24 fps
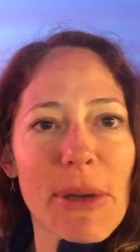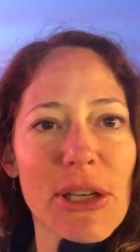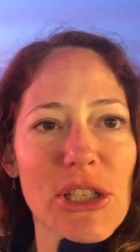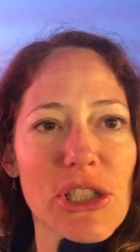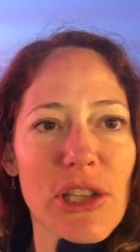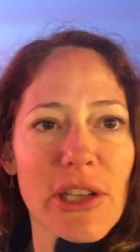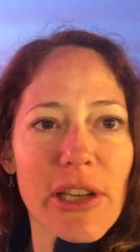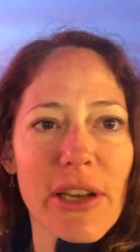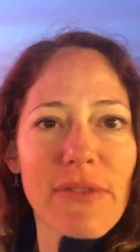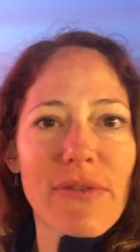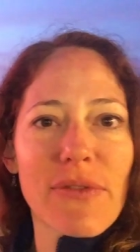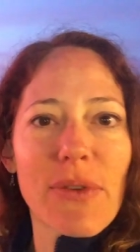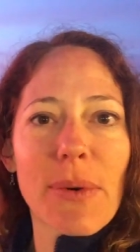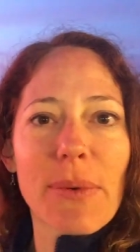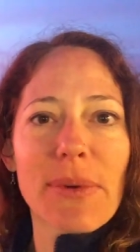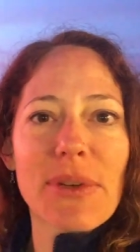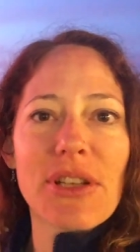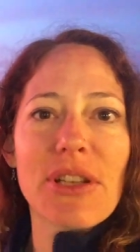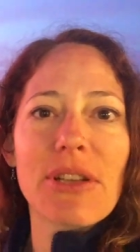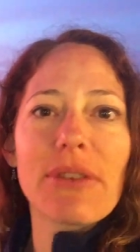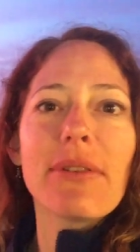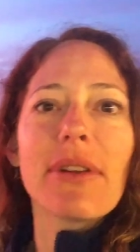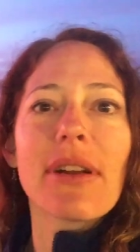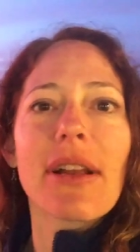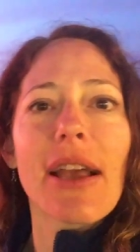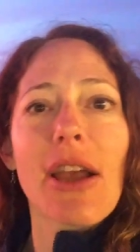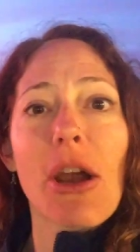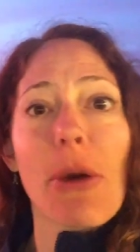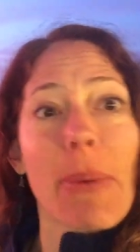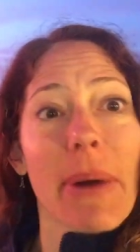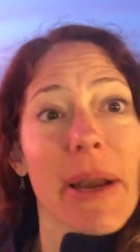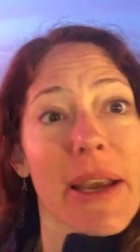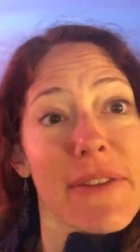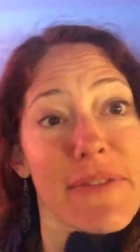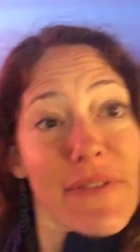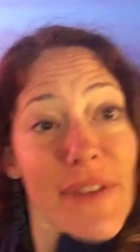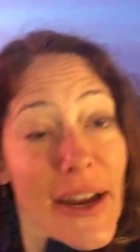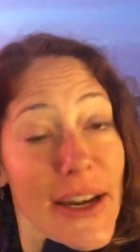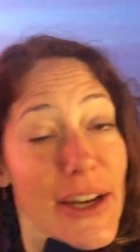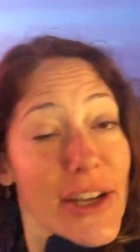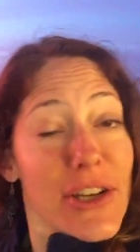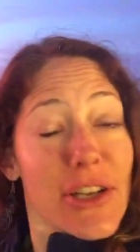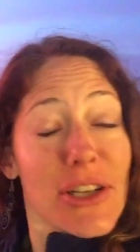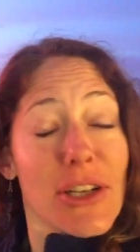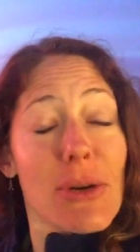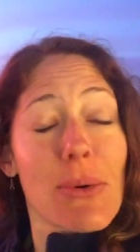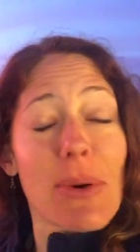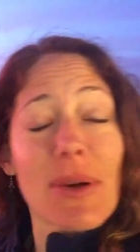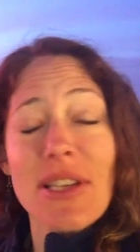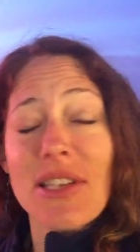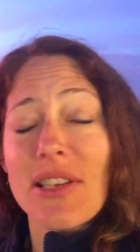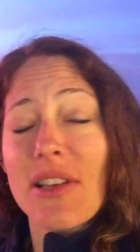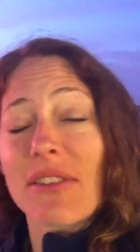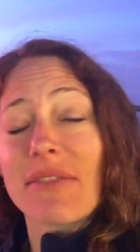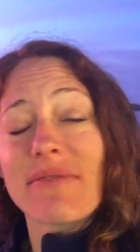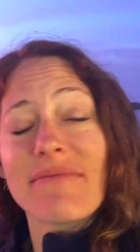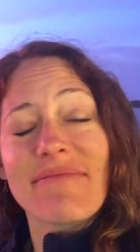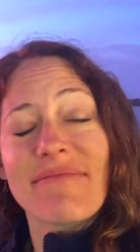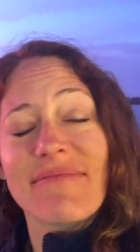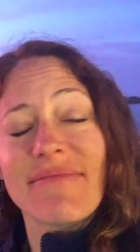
much looking forward to, and I hope I can find a good croissant.